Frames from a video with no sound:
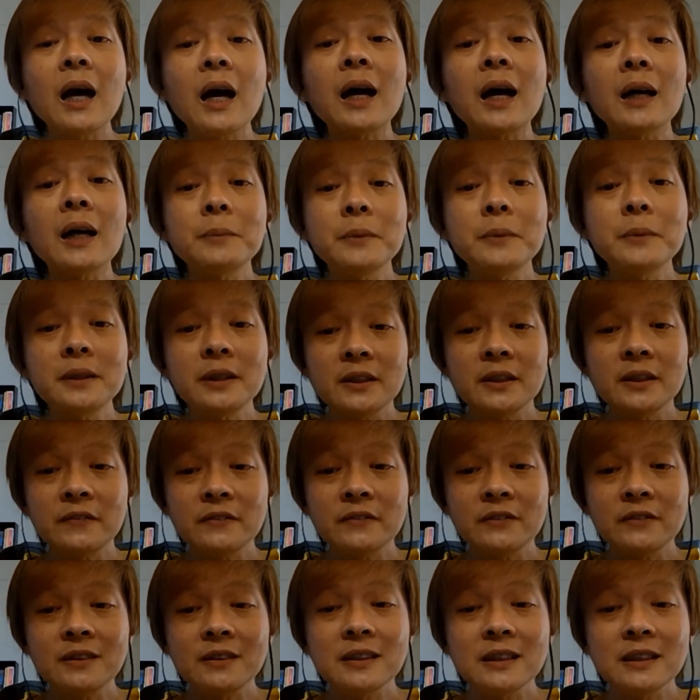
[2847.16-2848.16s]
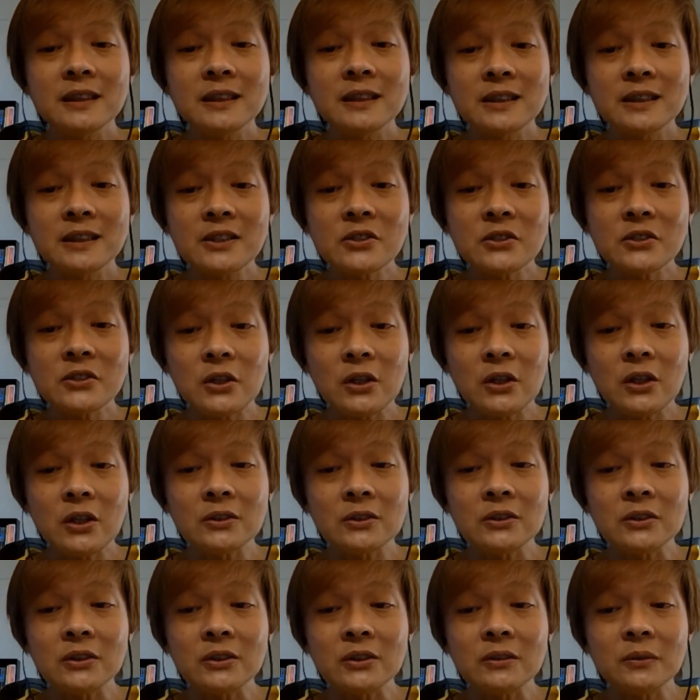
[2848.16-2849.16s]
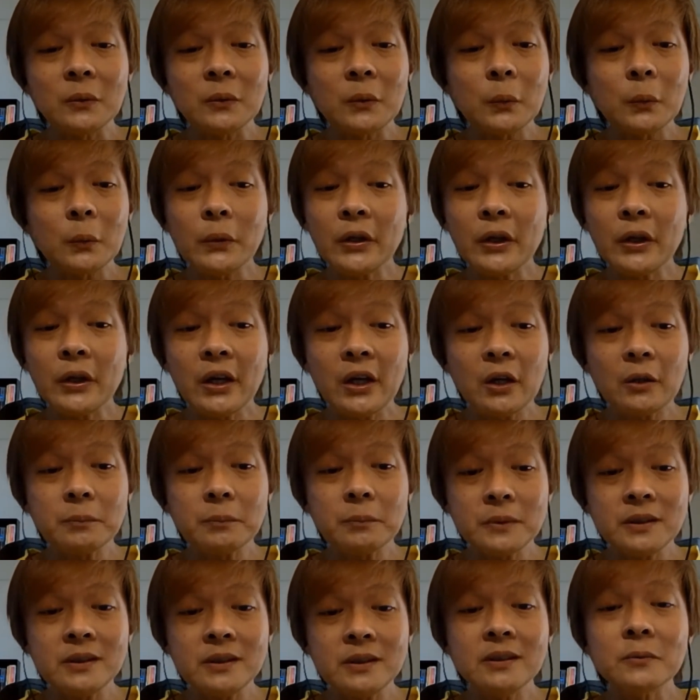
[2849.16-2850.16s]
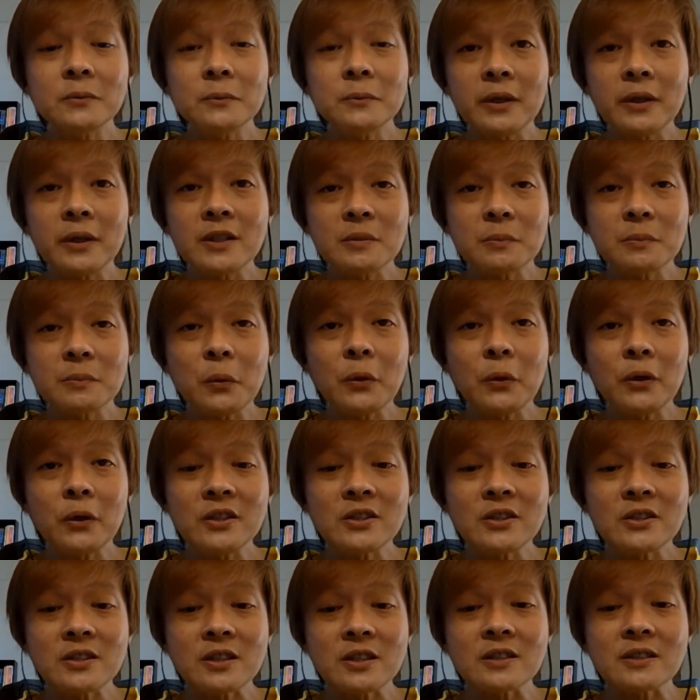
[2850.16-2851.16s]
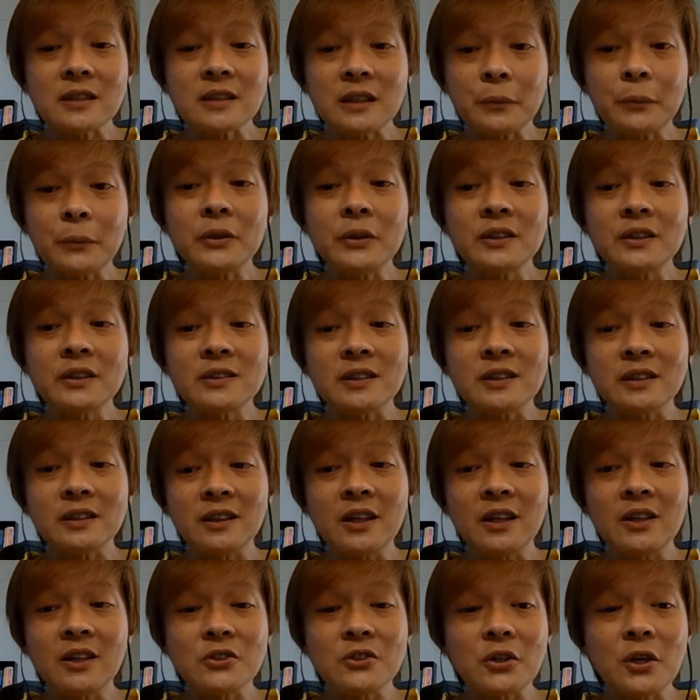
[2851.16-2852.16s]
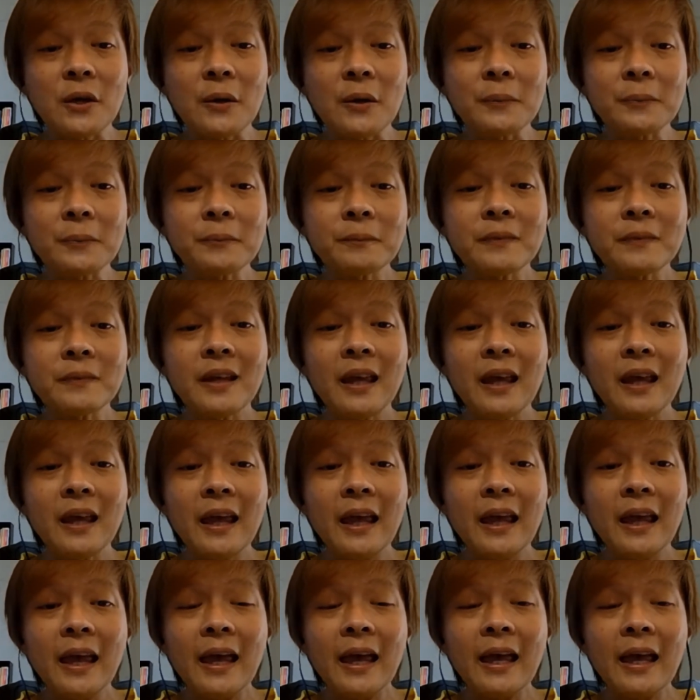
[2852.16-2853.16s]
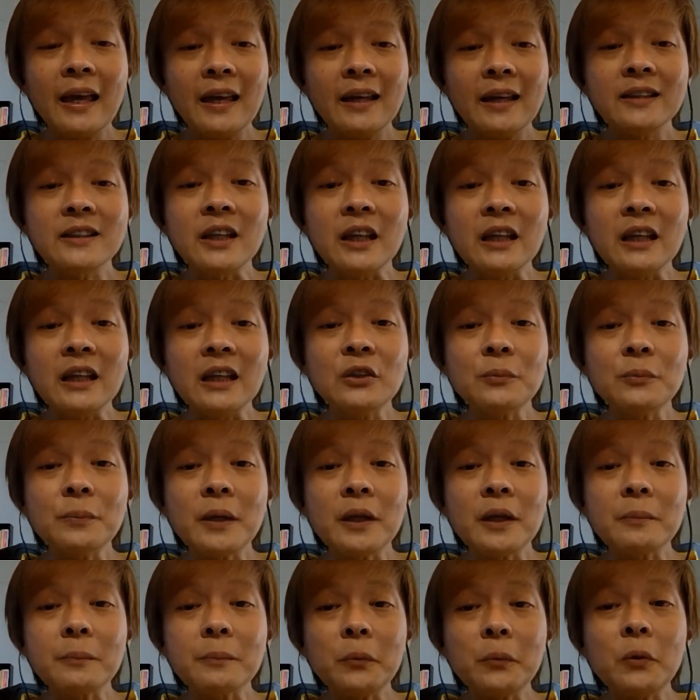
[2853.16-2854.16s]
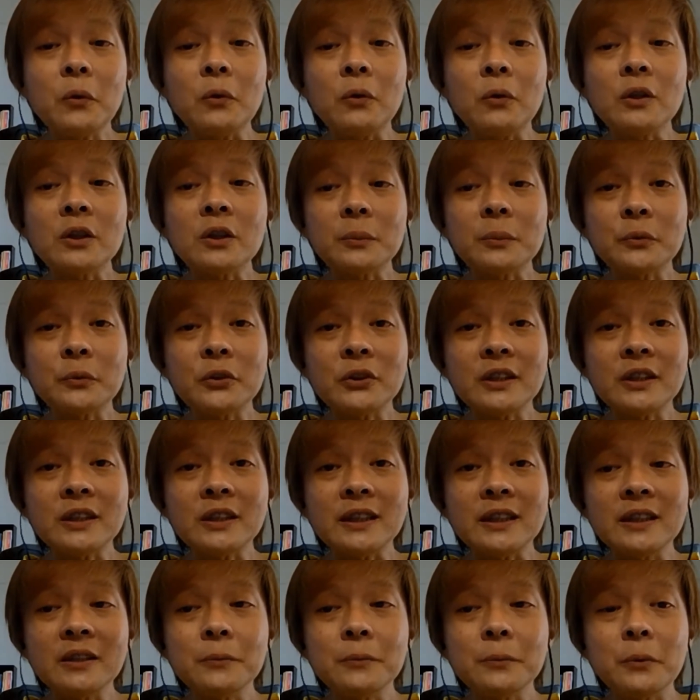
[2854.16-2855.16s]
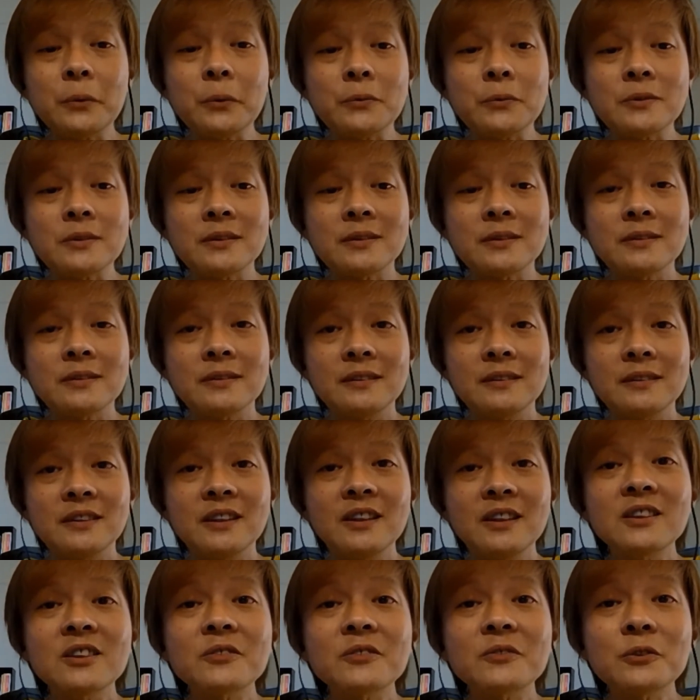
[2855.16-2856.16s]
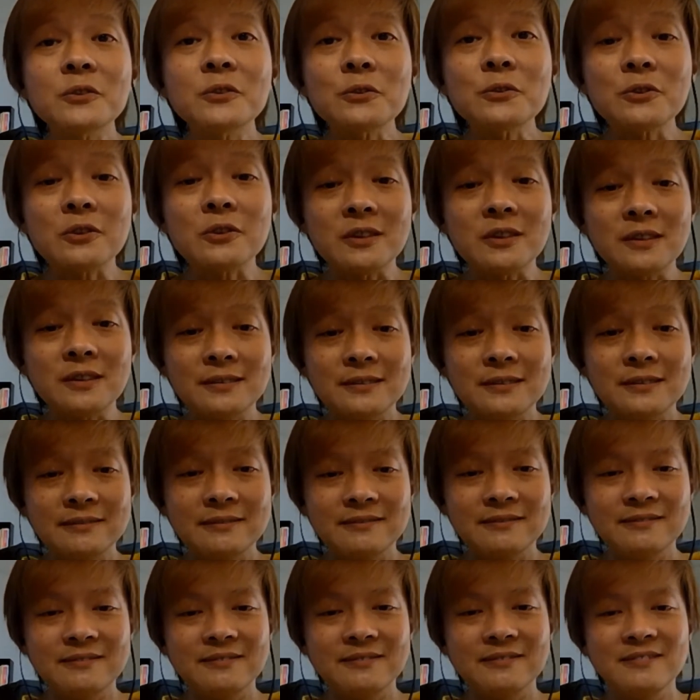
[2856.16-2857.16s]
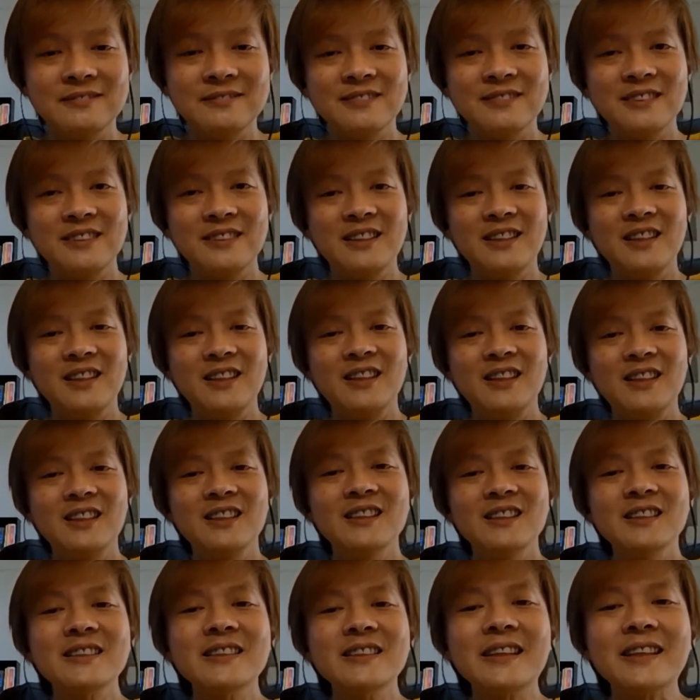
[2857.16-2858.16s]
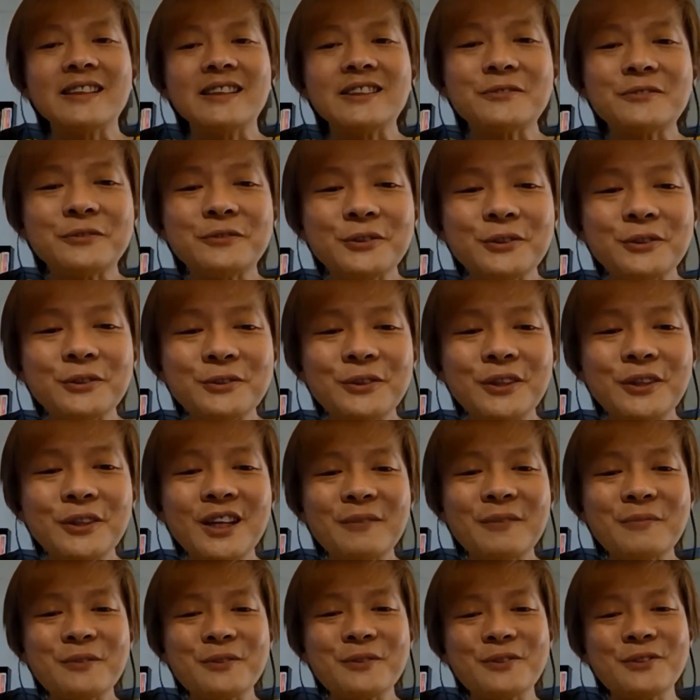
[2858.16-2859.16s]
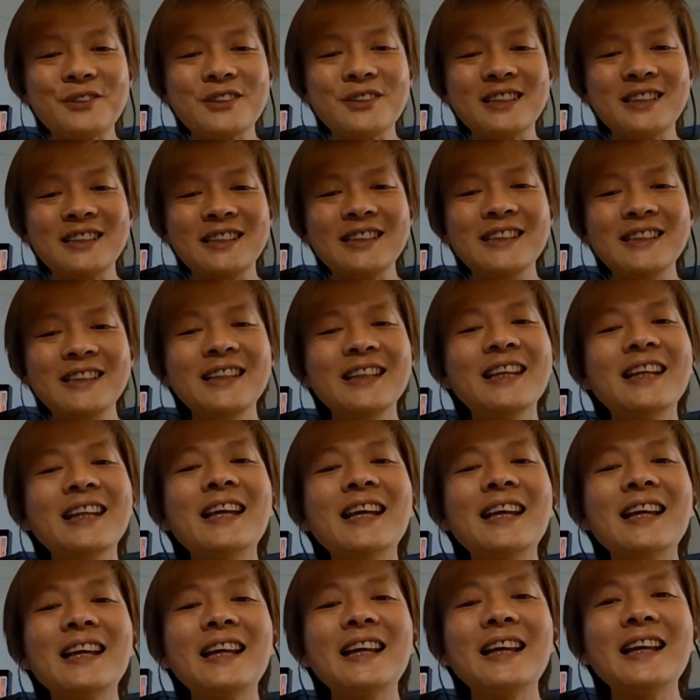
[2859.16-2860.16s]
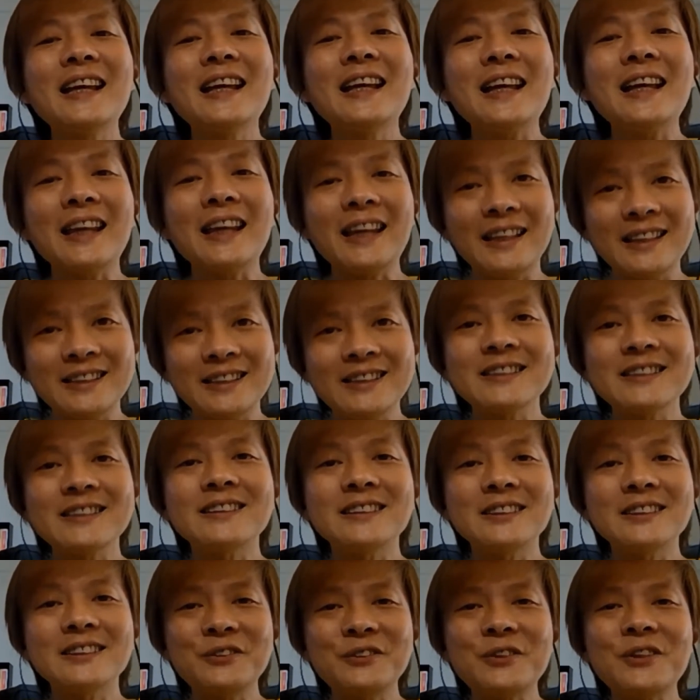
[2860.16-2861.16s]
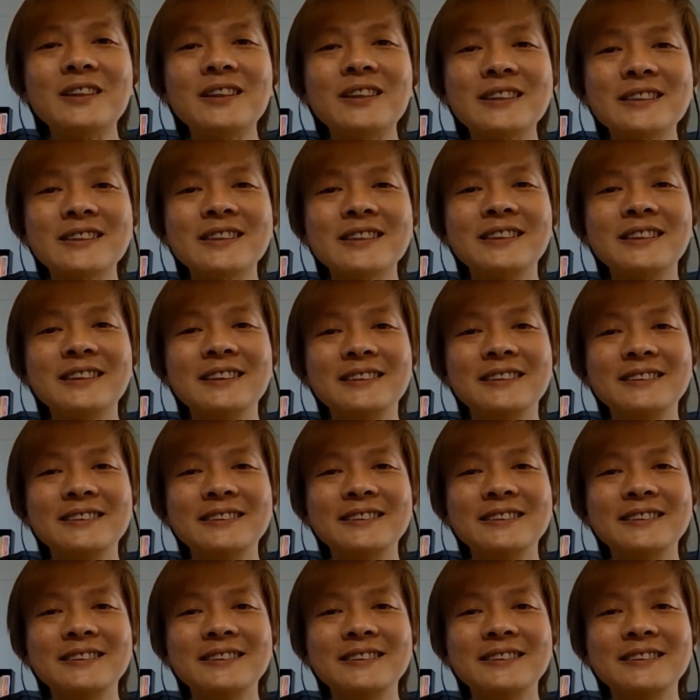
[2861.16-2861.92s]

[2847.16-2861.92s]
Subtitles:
I believe this honor will help me raise more intersex awareness in Asia and incubate more community heroes in the future. Thanks for the great opportunity and your listening.